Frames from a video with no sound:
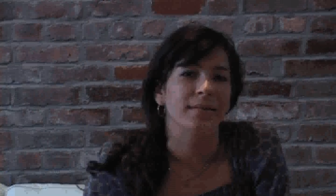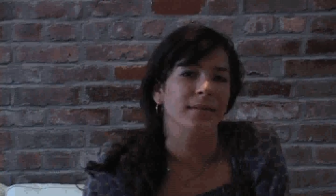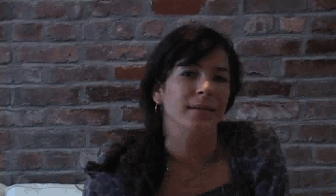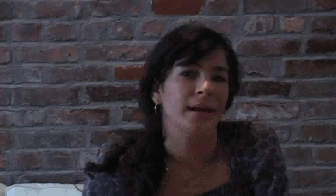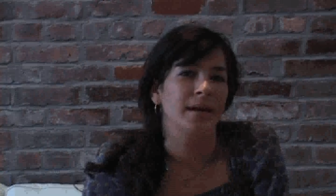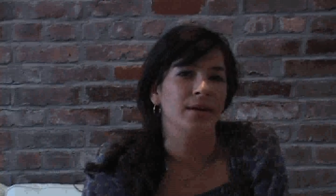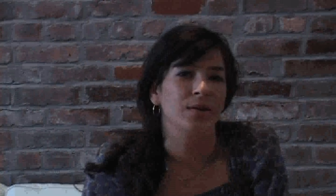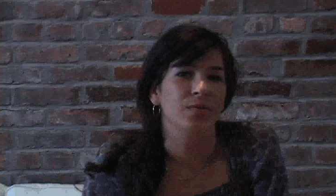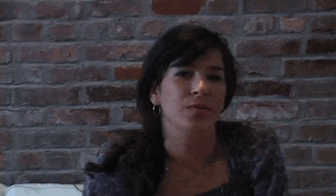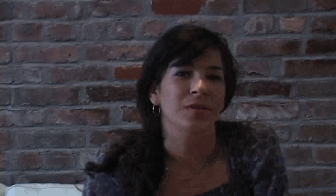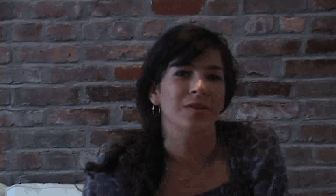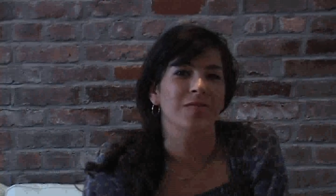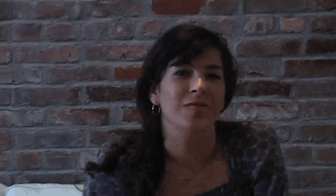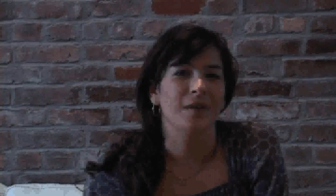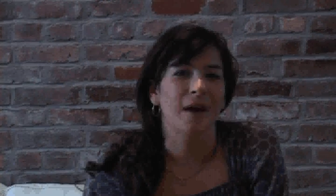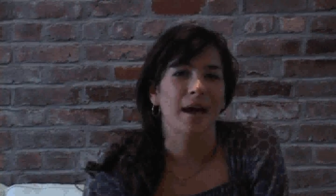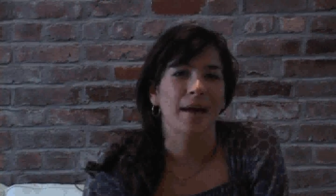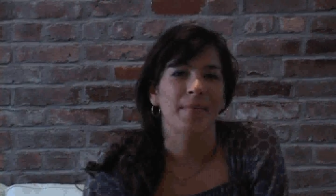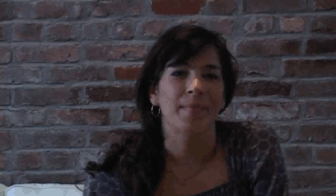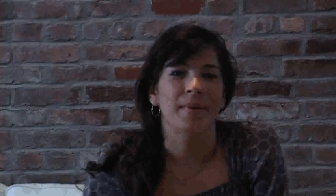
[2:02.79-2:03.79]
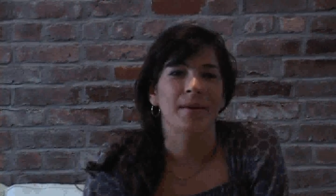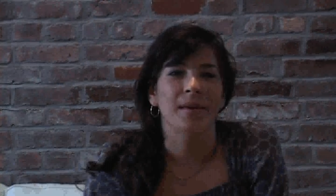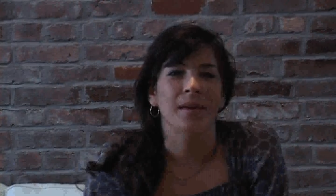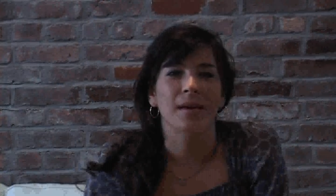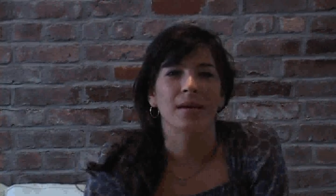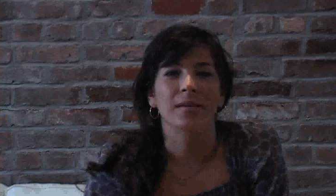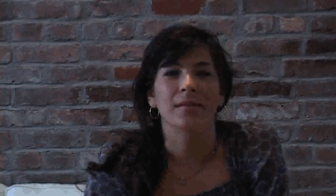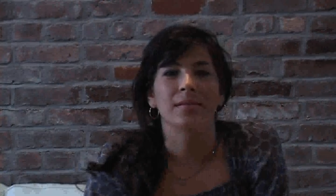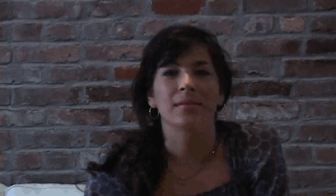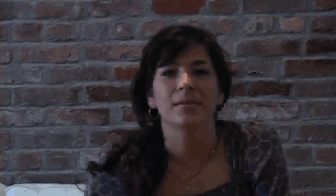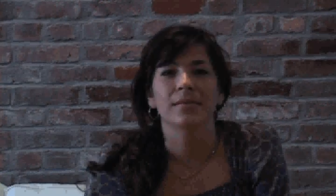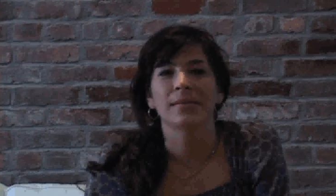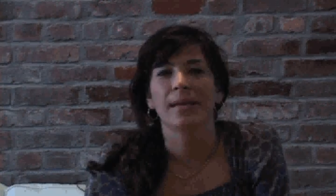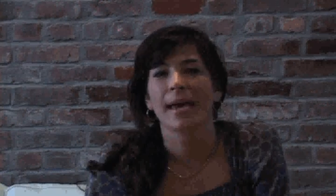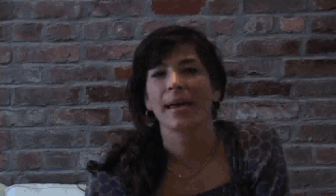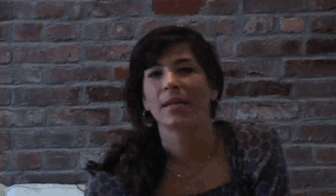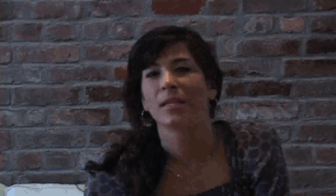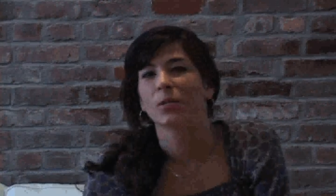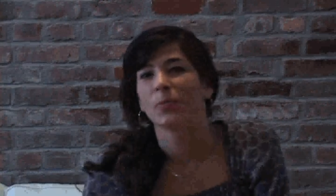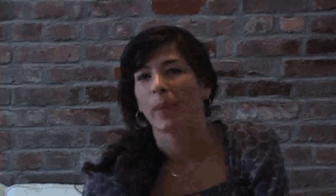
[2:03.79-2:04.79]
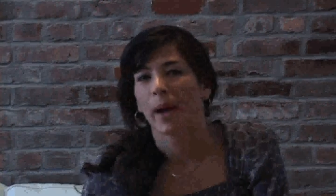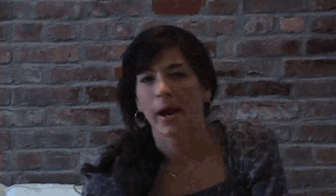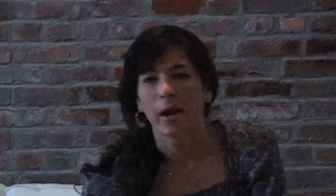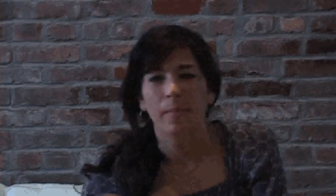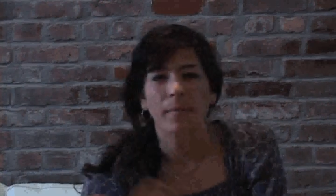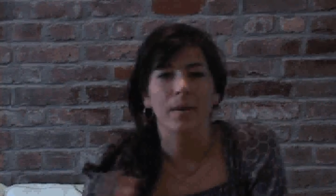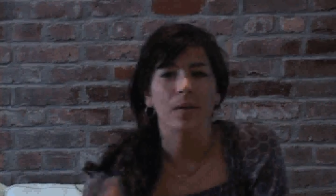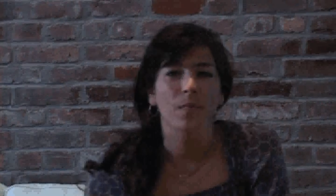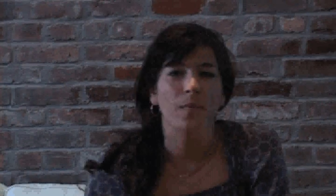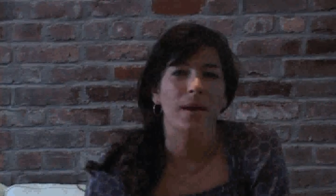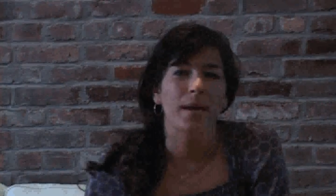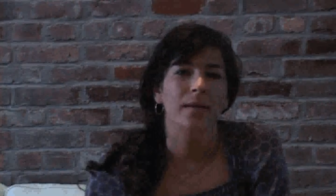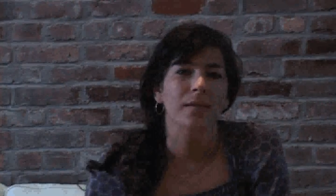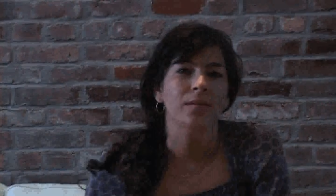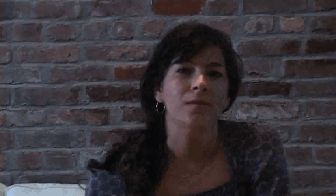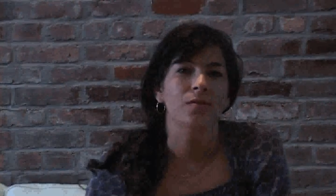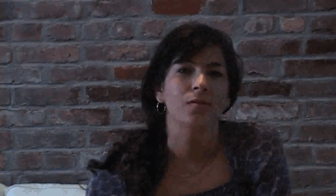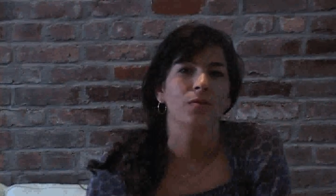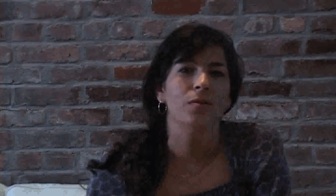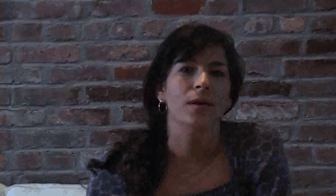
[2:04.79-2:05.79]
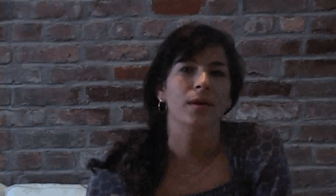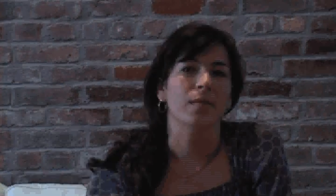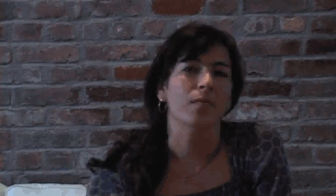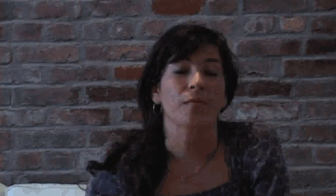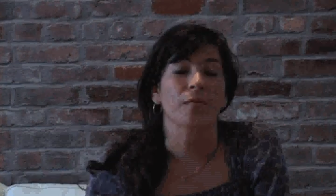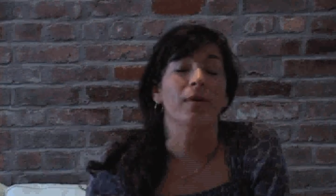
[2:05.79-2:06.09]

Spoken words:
that I usually find because they inspire me in ways to then